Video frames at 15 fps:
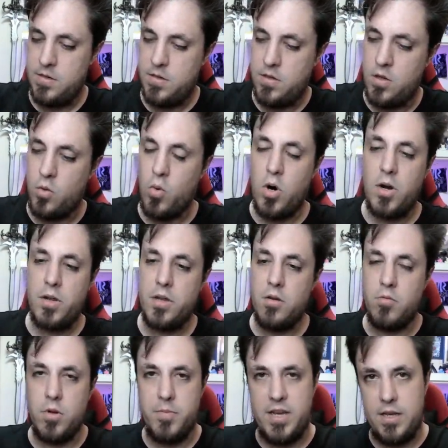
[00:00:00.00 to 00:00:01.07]
don't worry, you
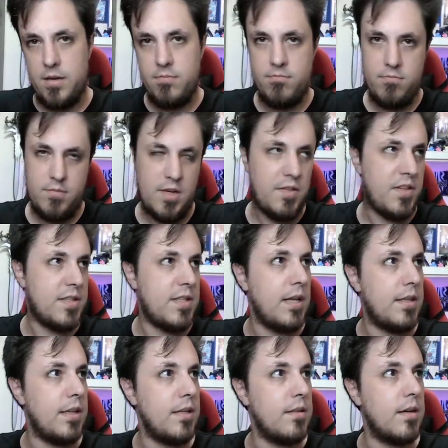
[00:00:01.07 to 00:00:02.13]
will be
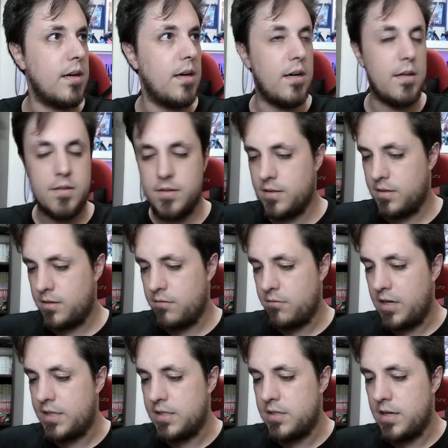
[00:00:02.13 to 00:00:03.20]
understanding the cards
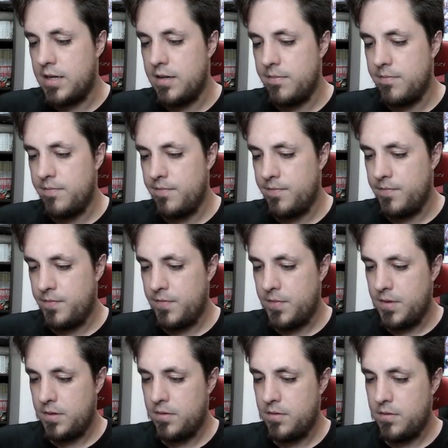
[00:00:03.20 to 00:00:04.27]
quite easily.
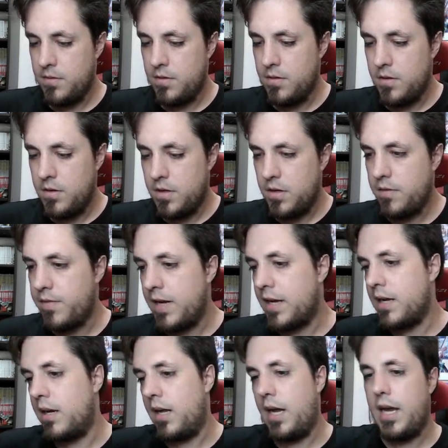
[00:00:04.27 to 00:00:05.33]
If I
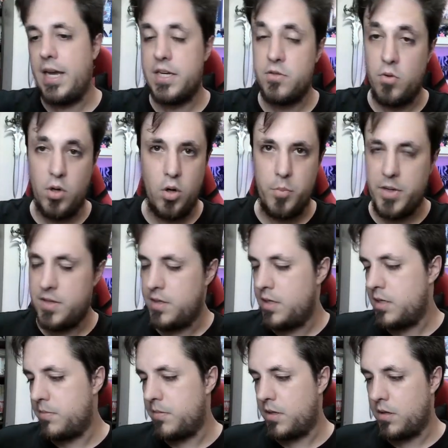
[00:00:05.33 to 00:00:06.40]
can actually open
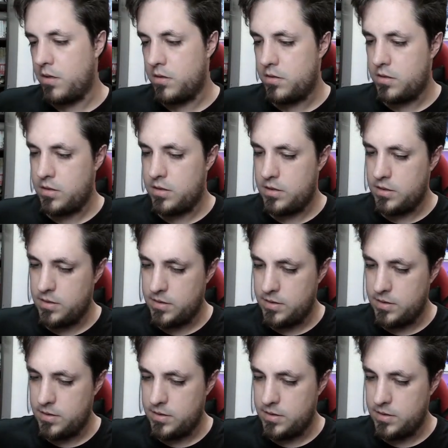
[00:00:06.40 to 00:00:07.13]
this, because...